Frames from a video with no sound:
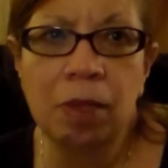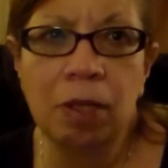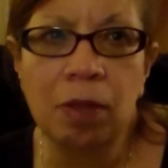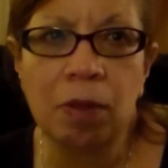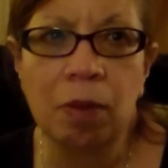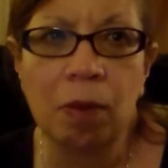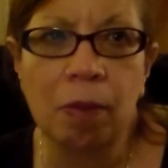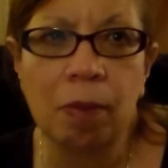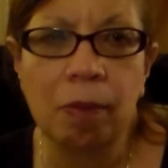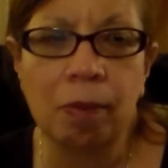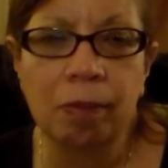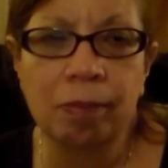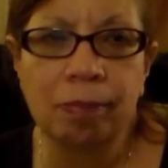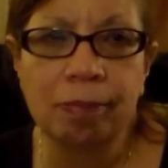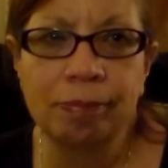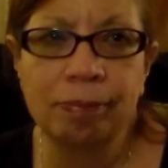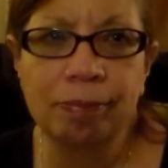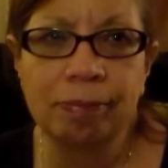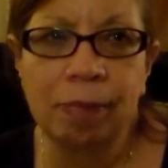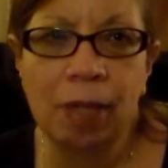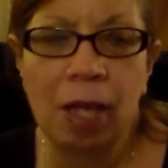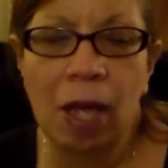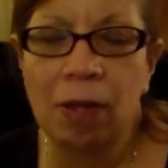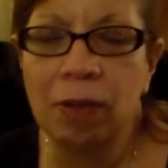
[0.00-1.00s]
you know,
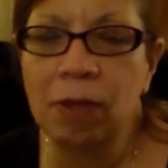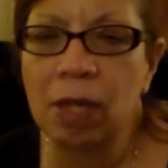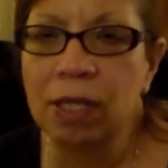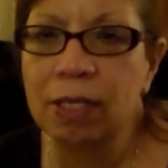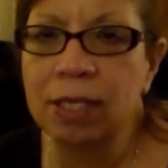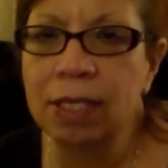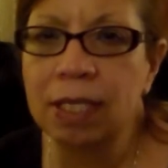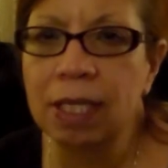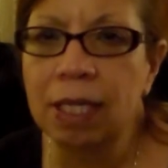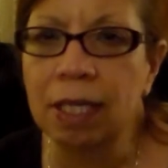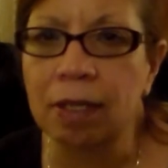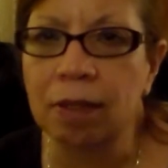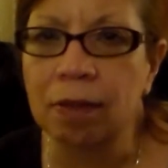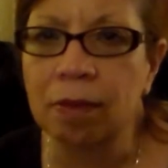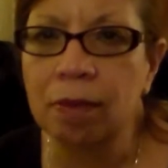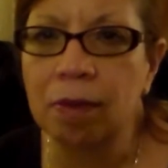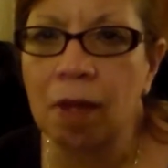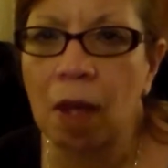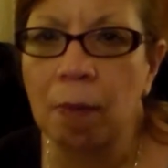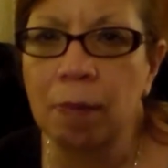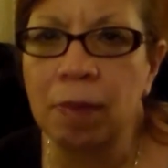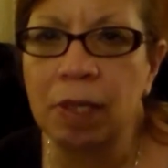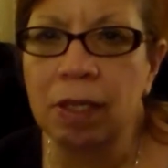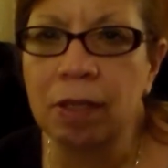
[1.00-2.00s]
and that's it.
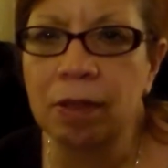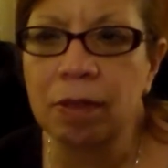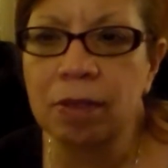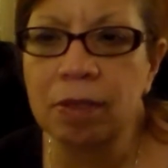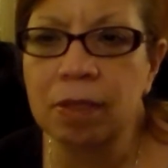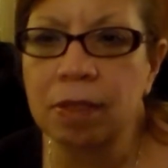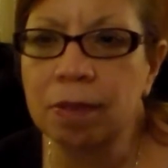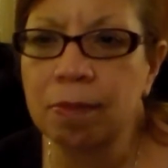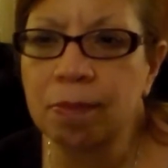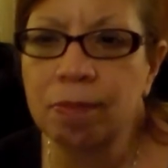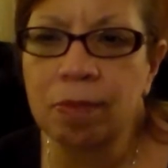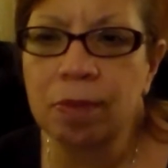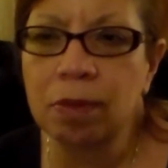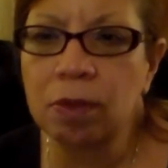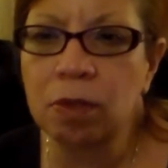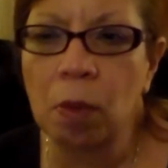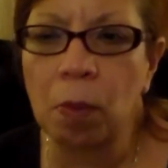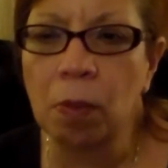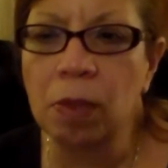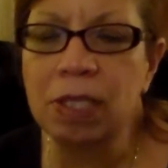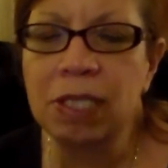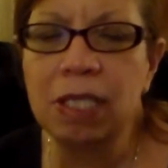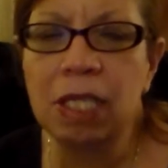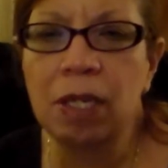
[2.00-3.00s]
I mean,
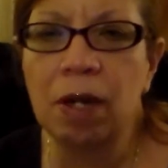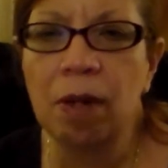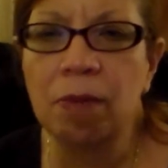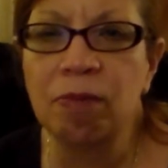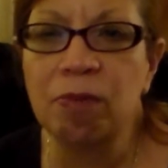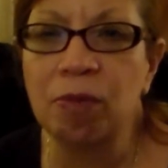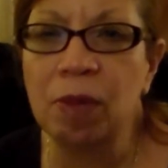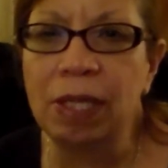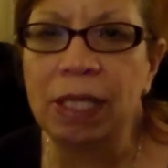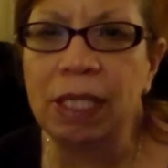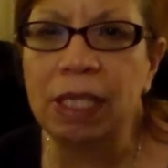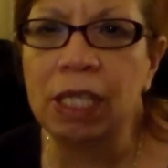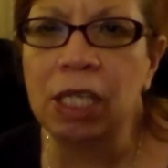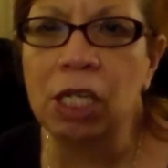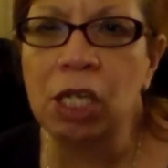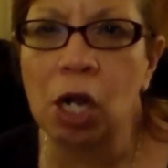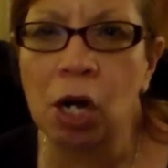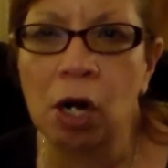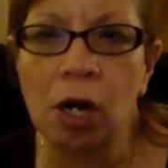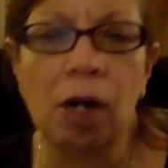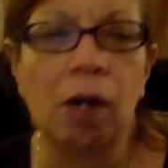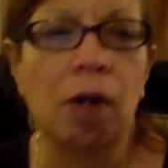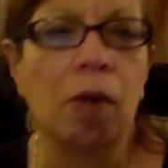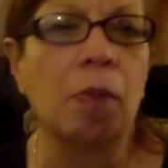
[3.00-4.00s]
the ones that are
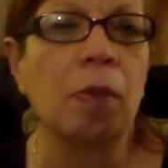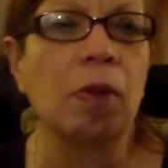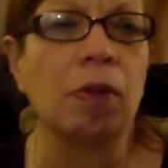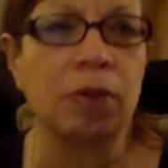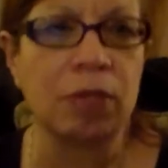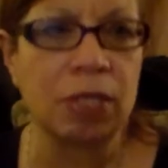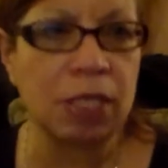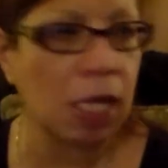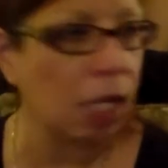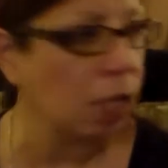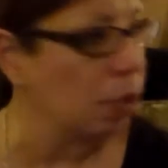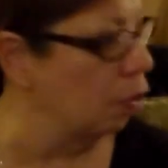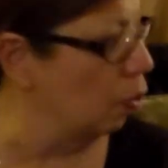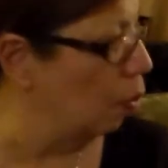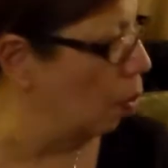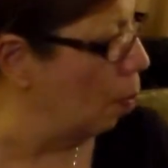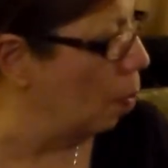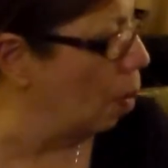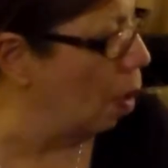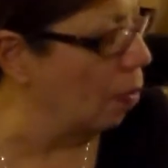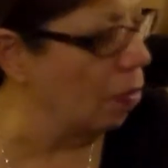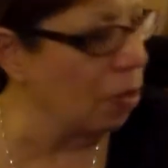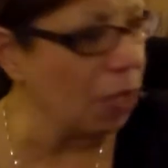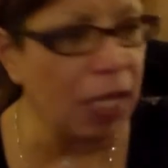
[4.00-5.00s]
friendlier will tell you
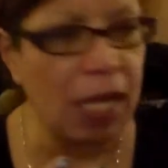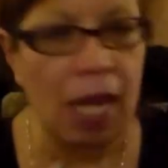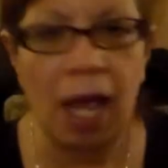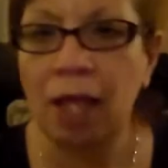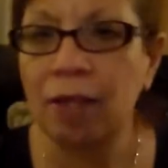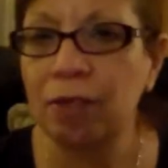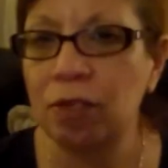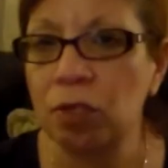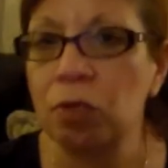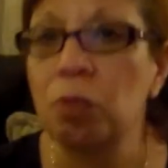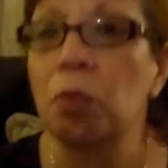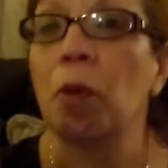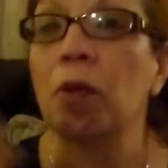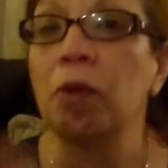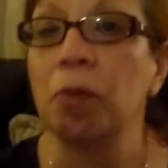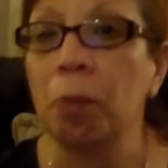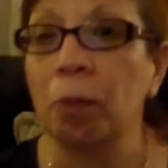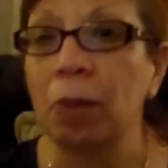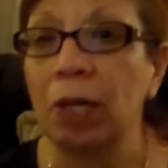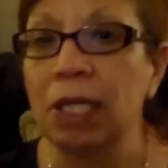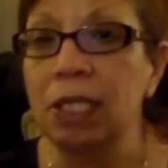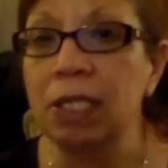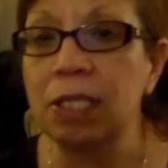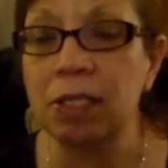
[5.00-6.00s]
about the candles, will
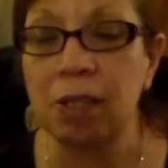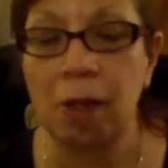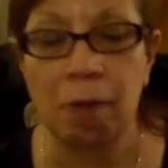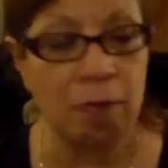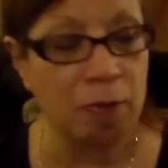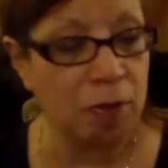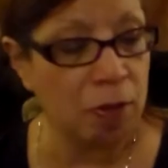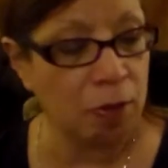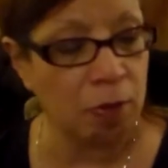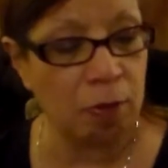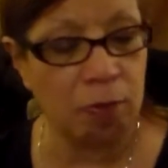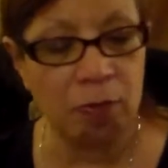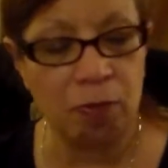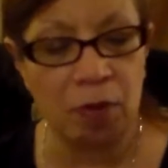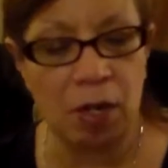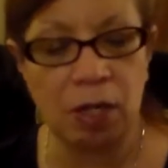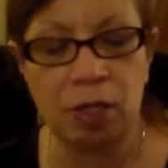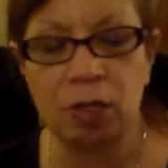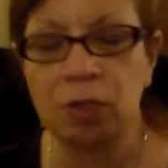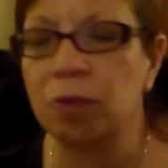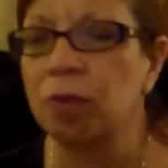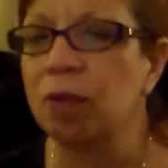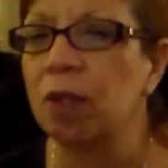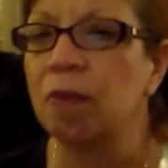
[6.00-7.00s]
bring stuff to the
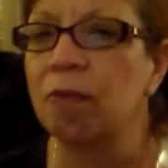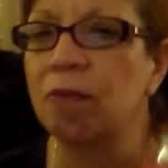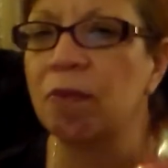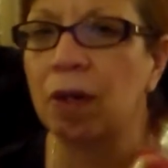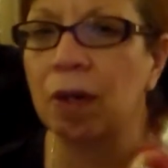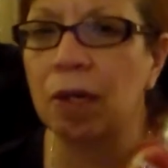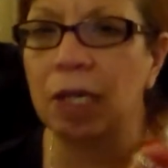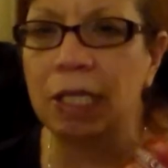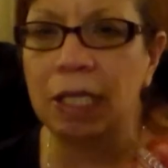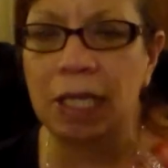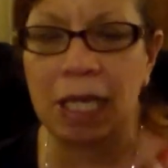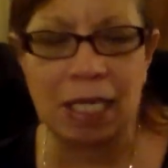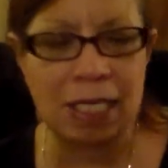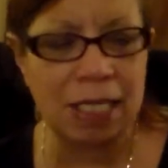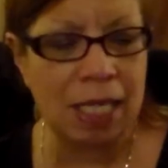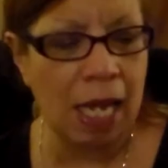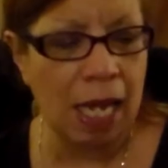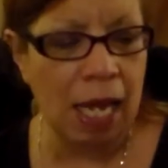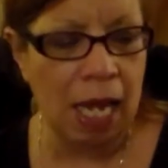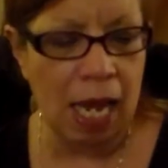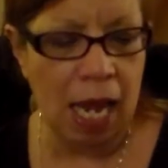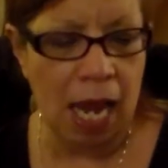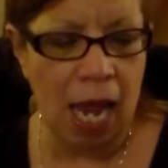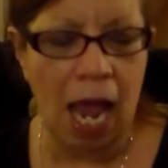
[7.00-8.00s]
front. They're very nice,
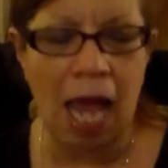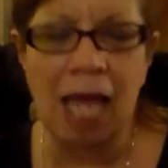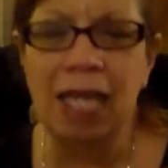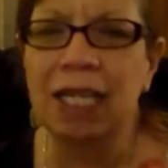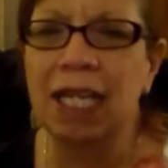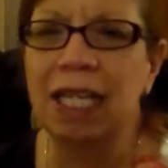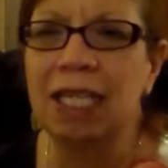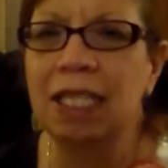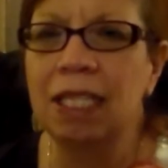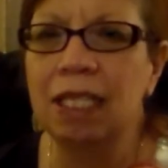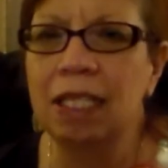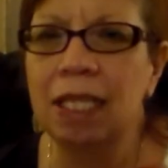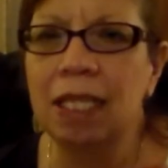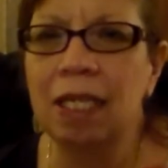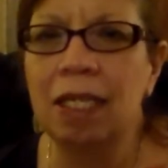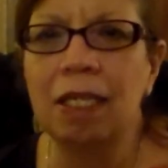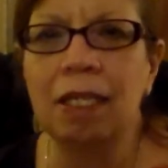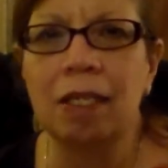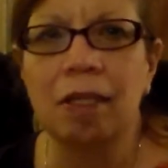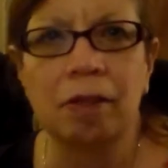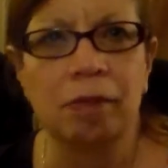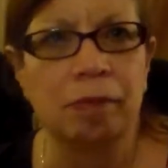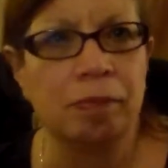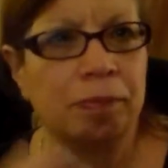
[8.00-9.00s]
and I
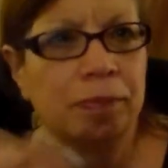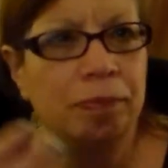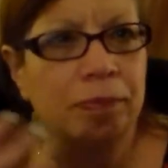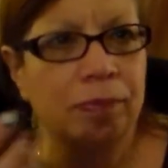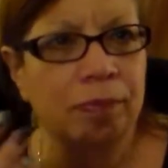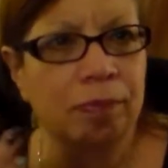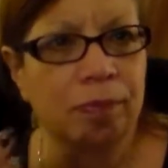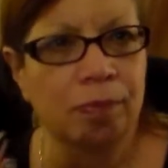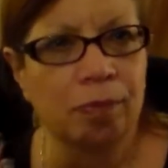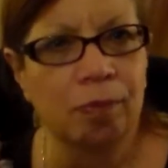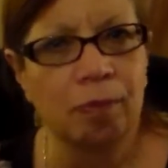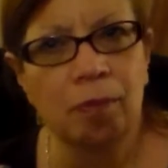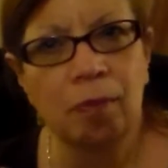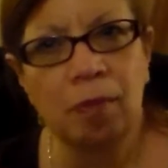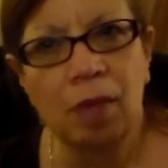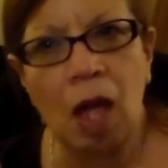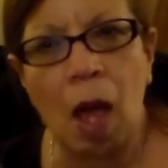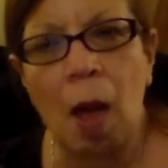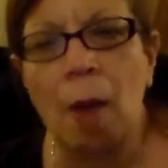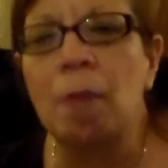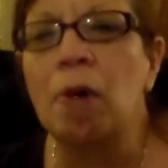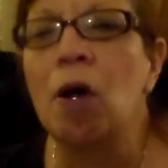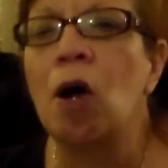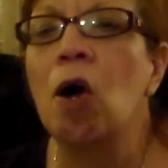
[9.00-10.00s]
think
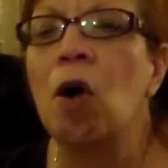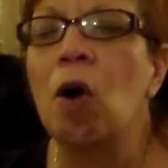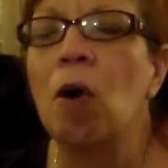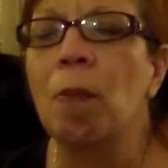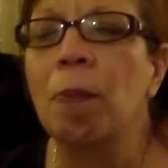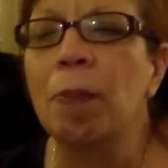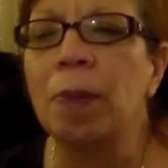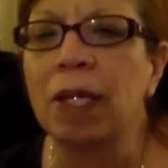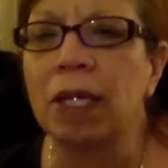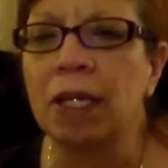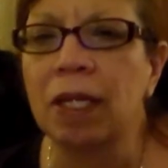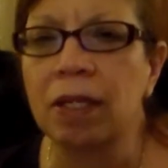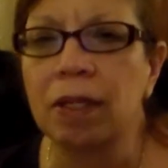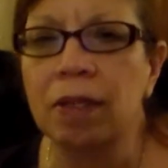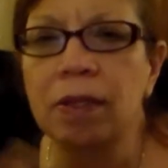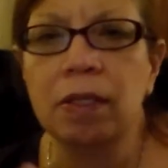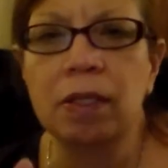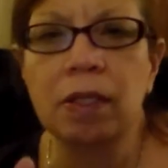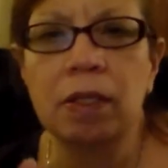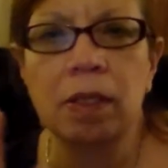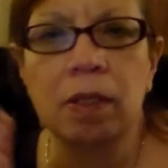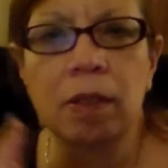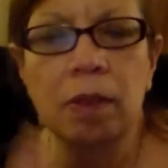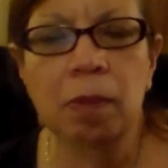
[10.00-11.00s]
I'm
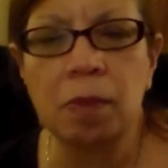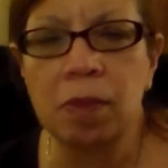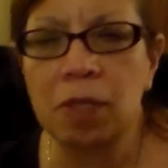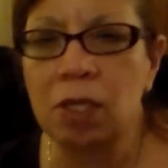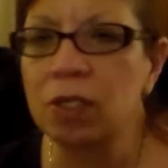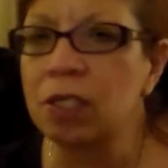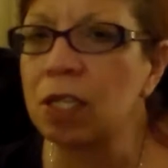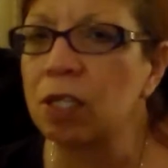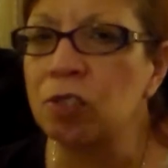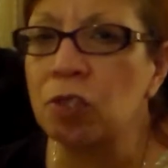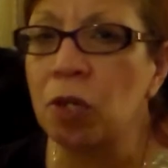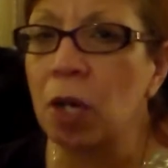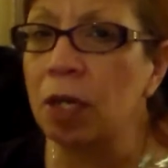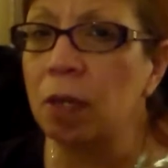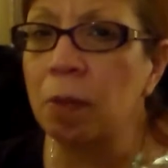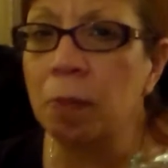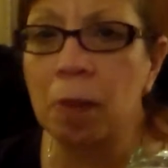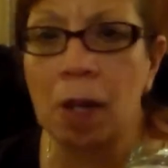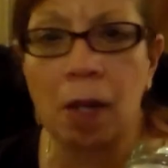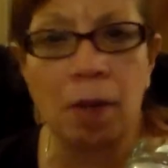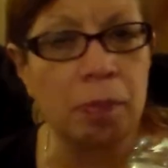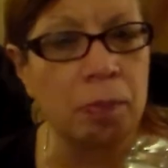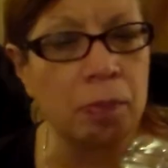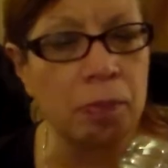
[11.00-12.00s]
hoping because I try
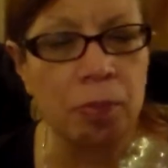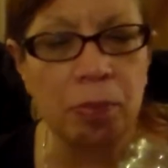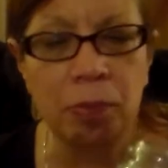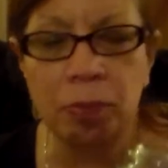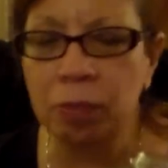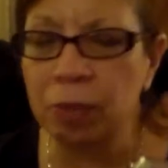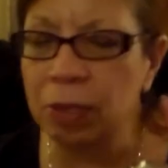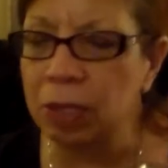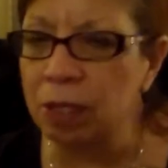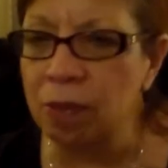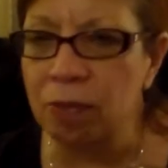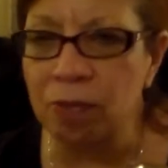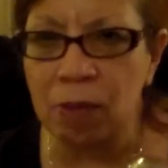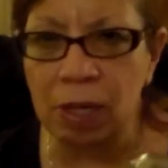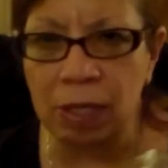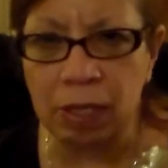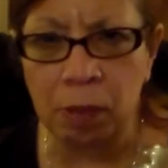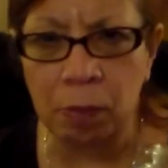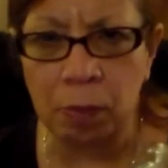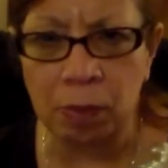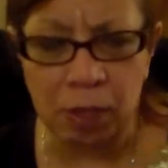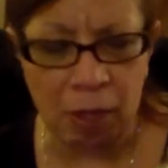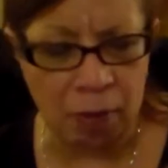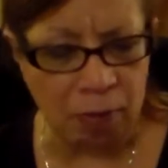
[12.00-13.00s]
to. I'm really
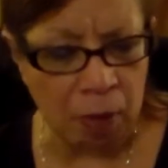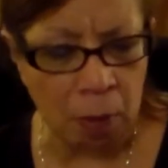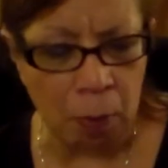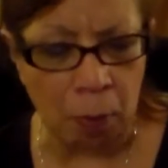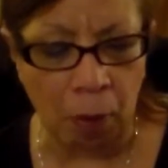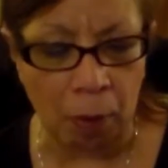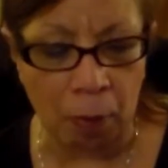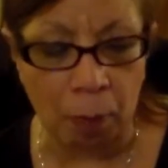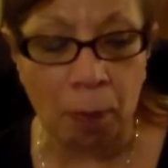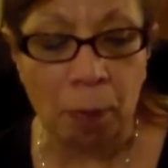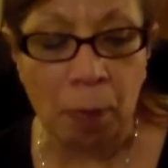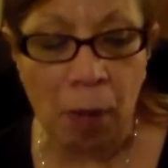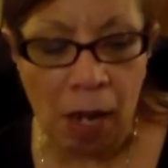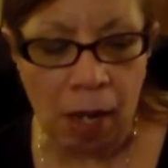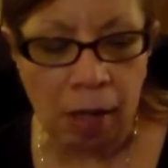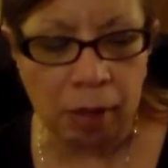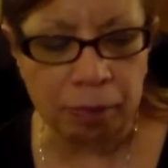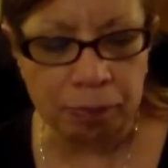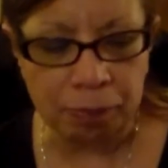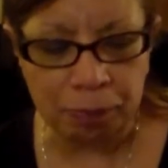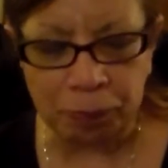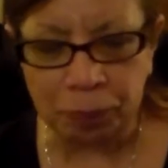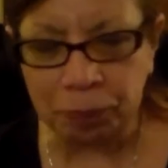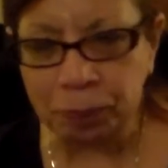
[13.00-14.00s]
friendly with everyone,
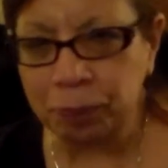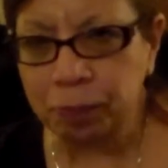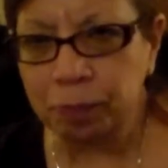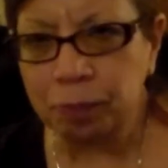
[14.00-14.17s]
but